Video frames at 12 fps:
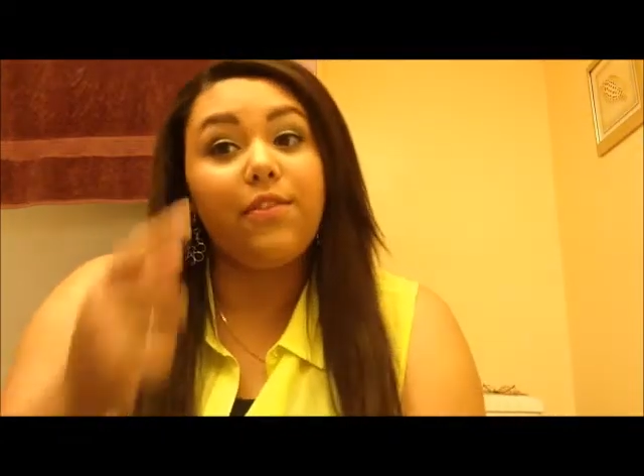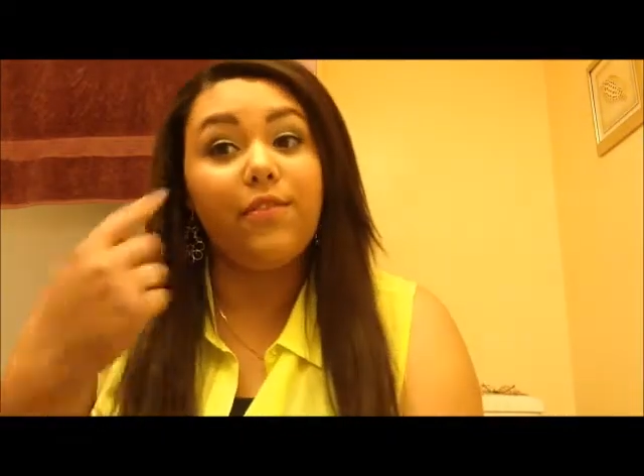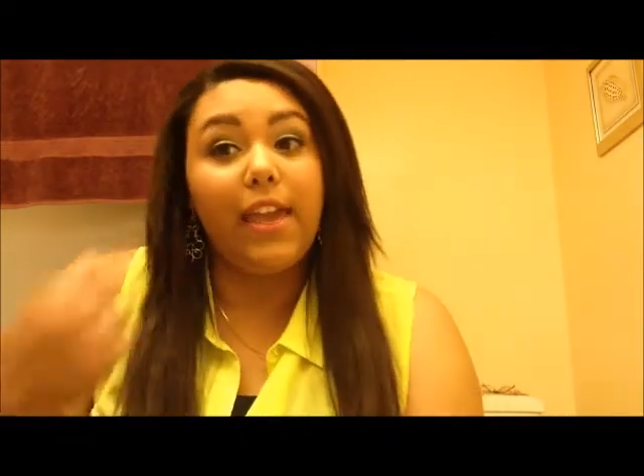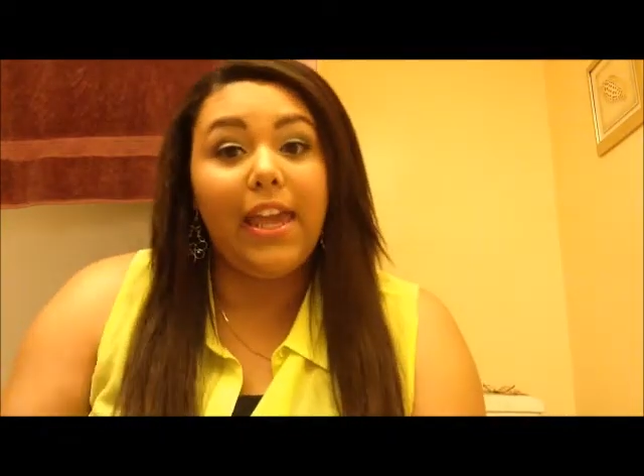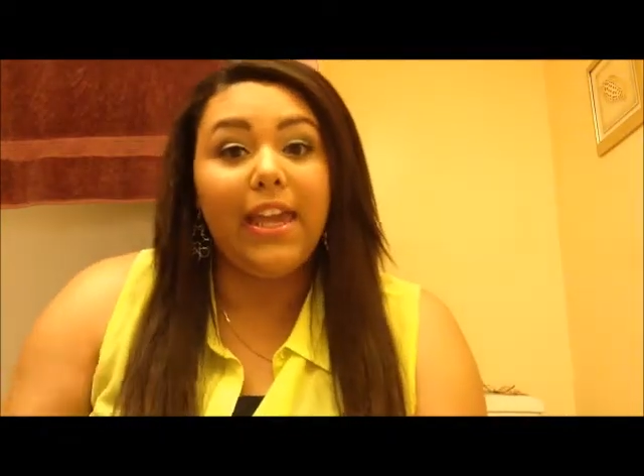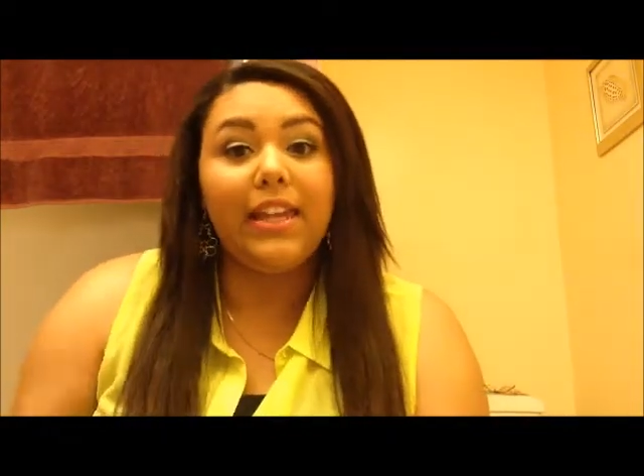
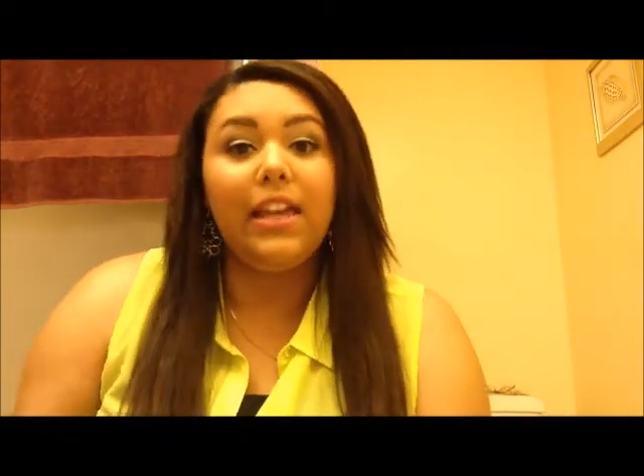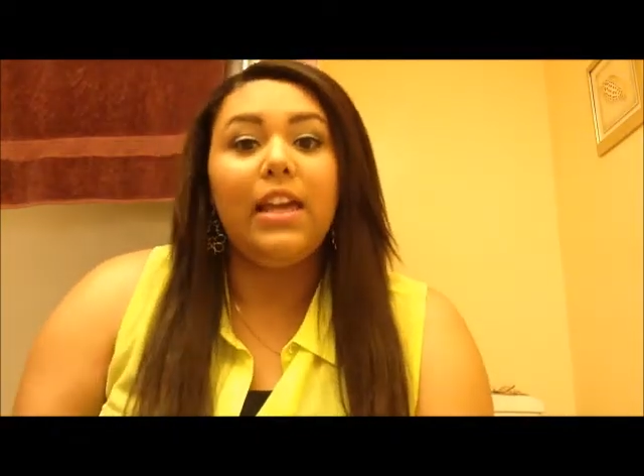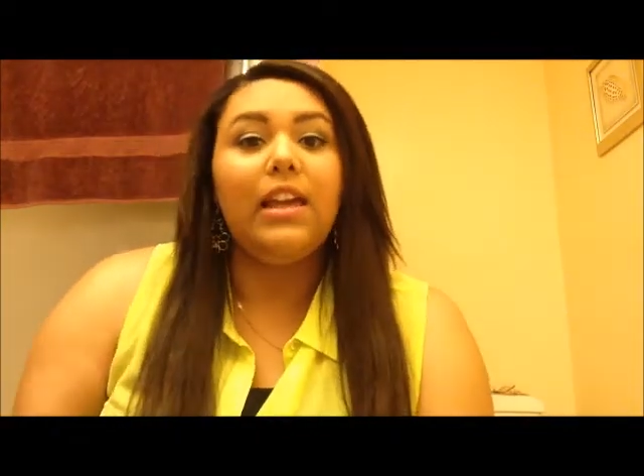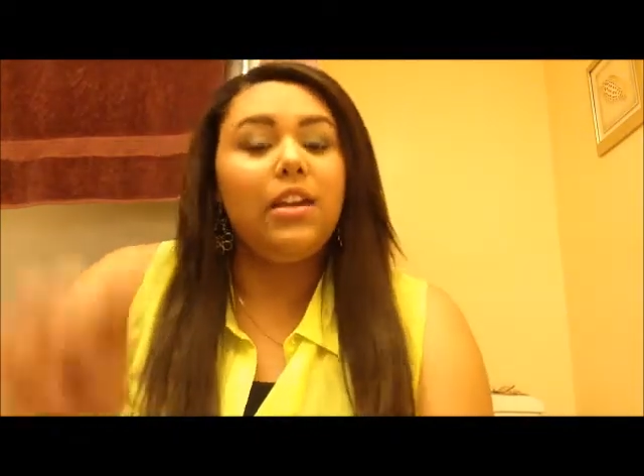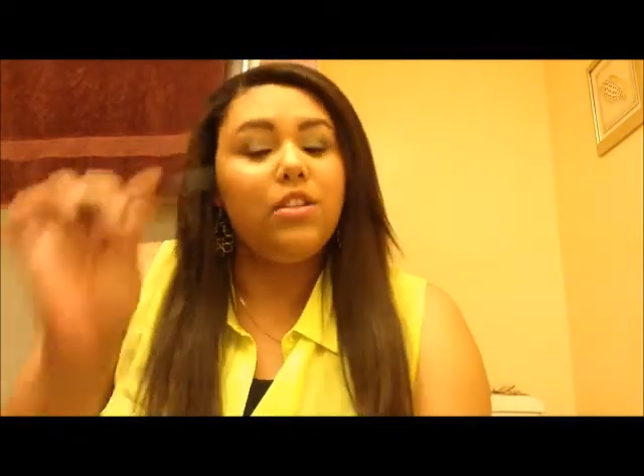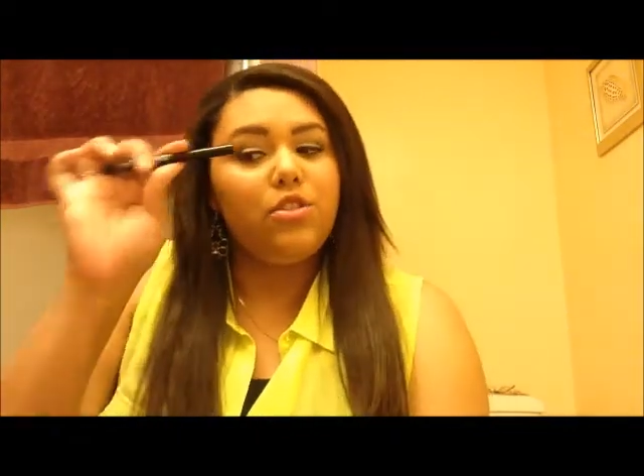fade,
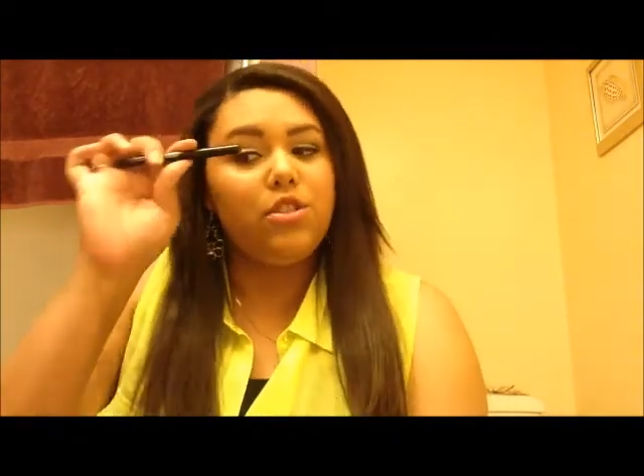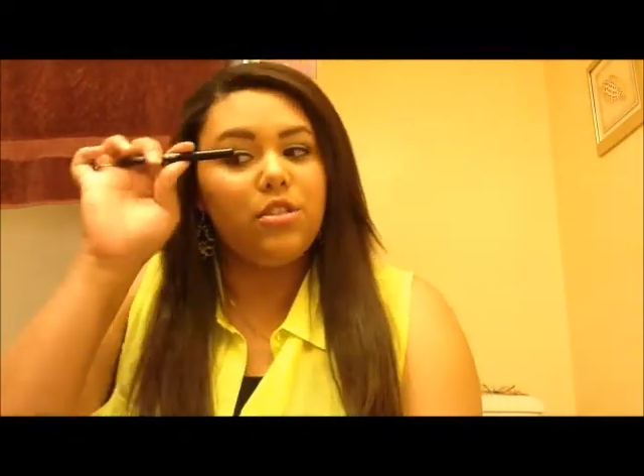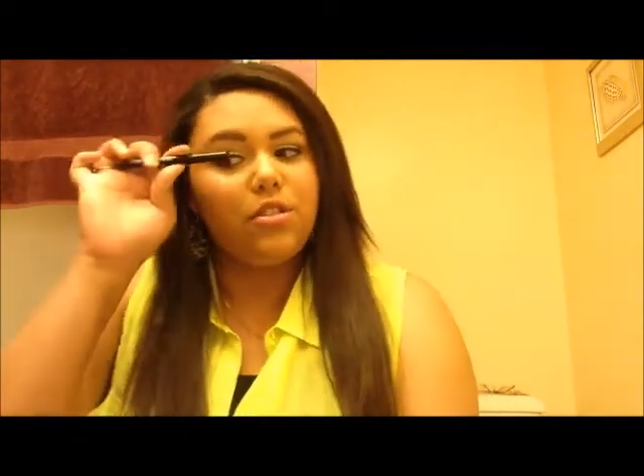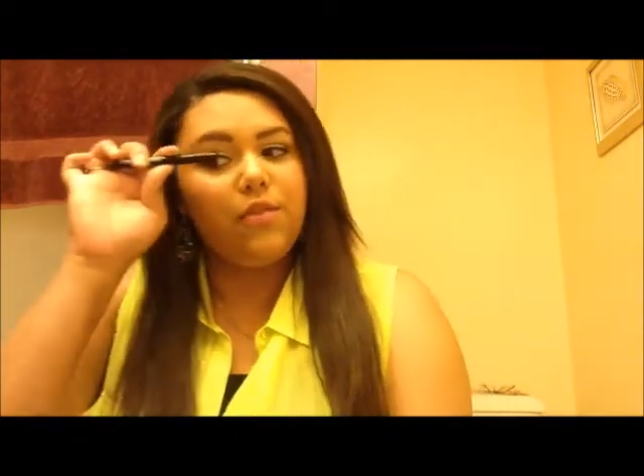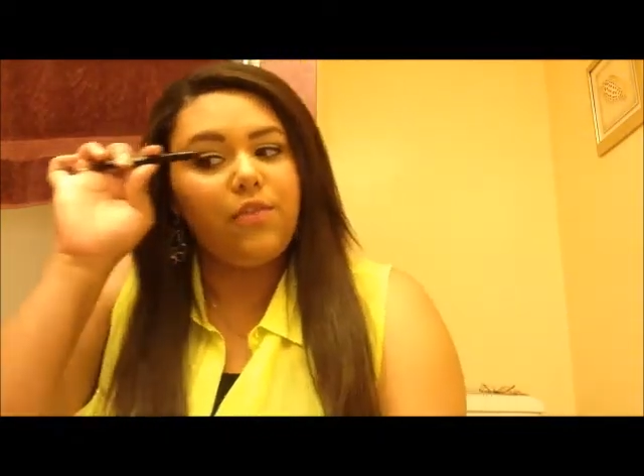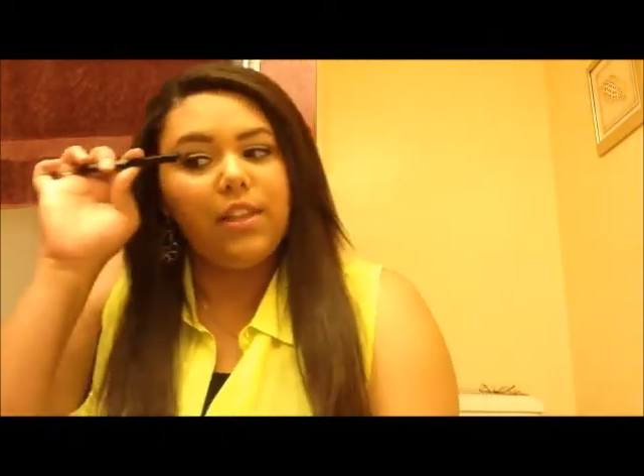
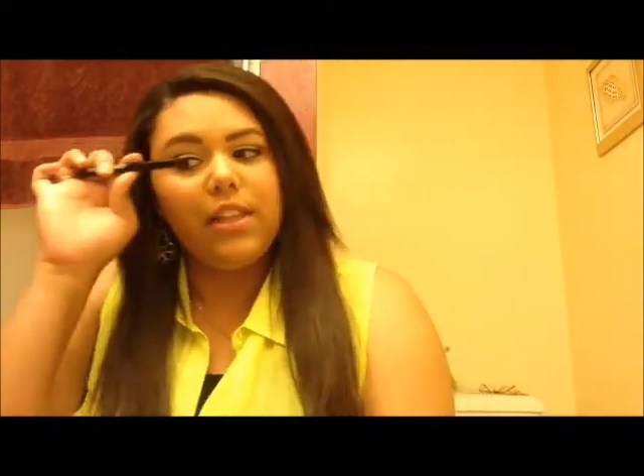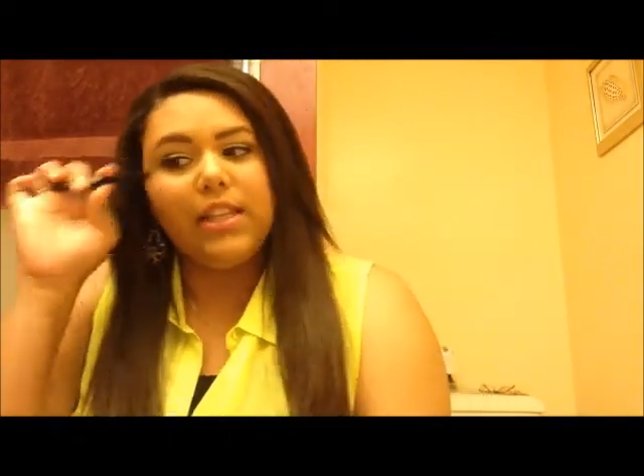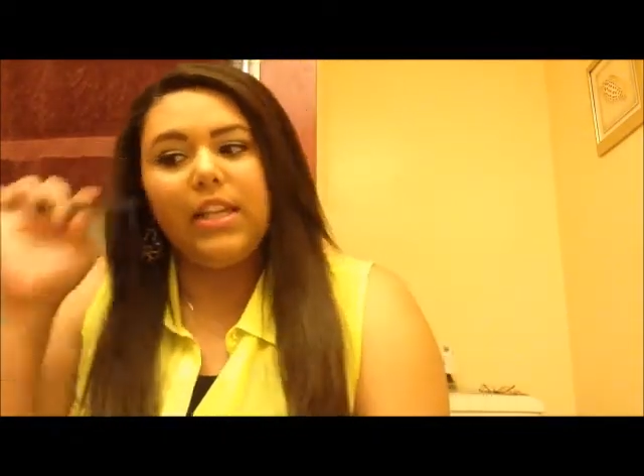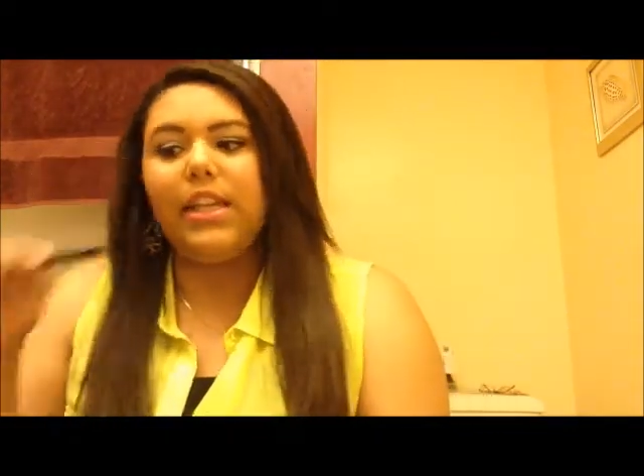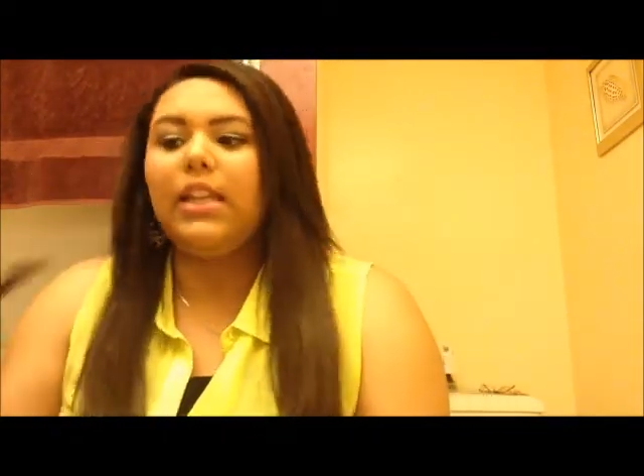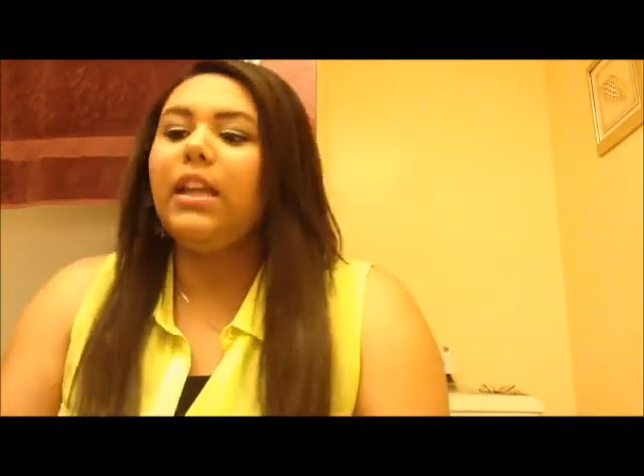just fill
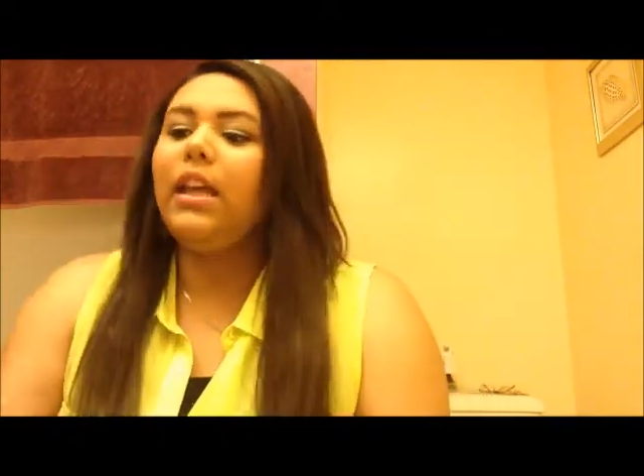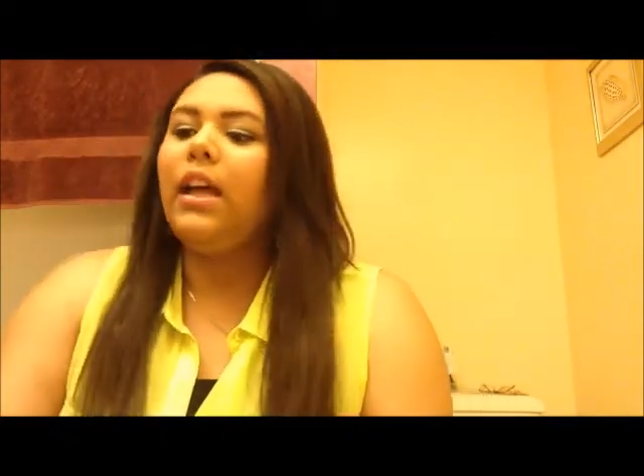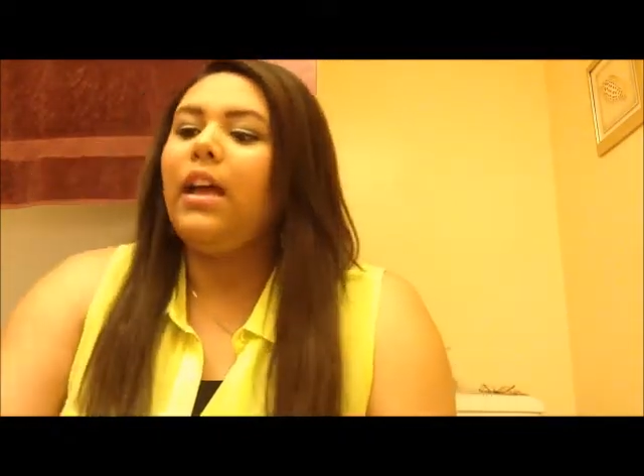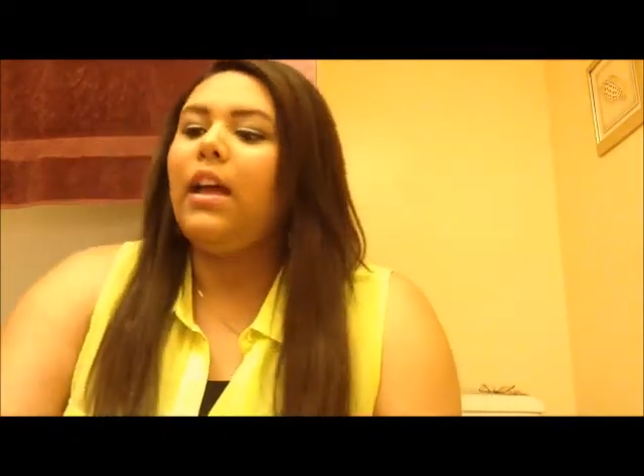it in.